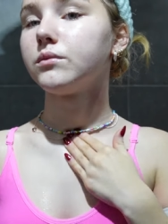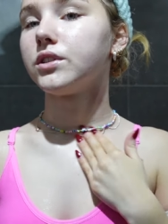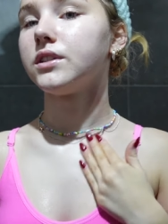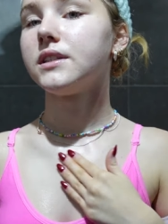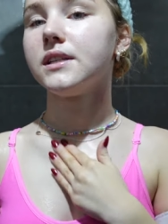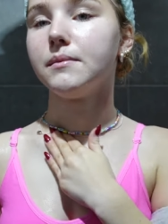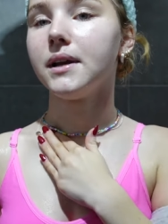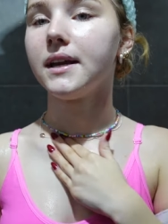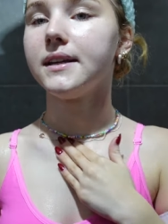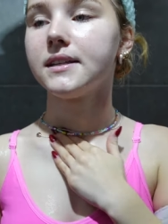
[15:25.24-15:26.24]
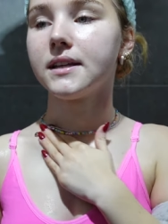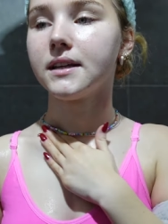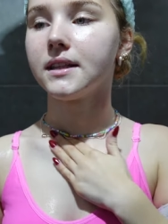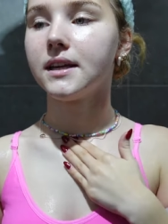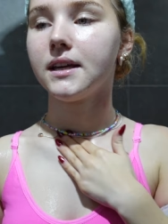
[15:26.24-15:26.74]
Just
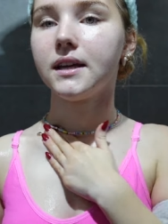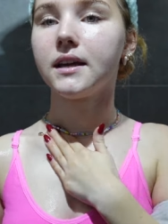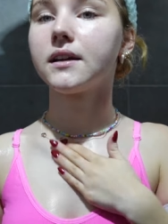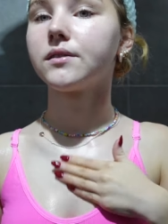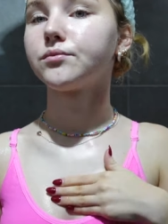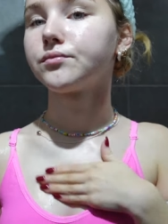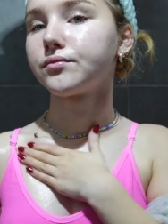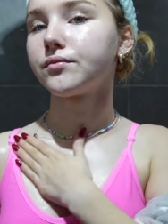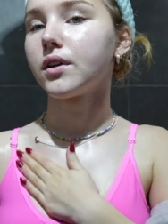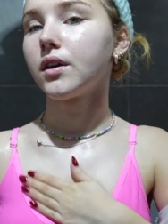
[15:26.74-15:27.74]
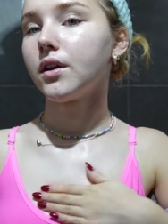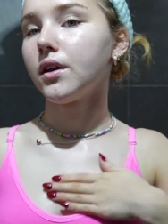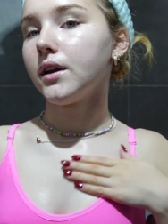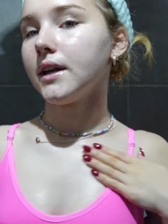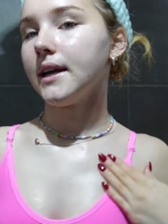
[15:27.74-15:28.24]
stimulating the
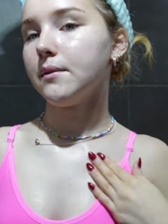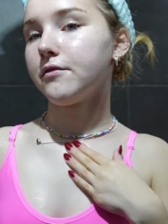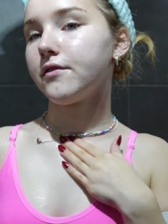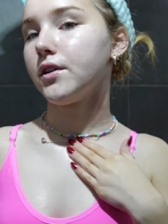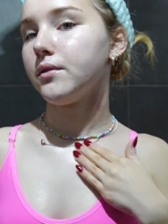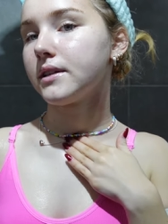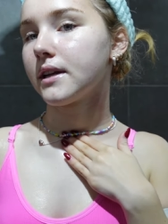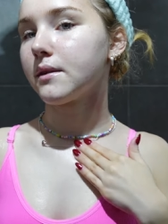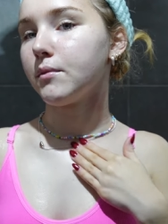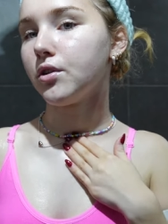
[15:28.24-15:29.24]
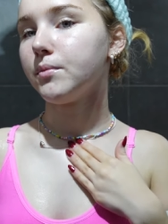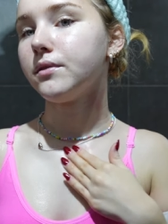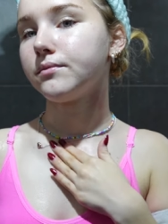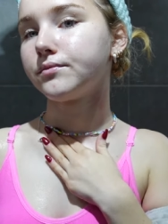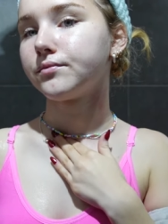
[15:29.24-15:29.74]
lymph nodes at the moment.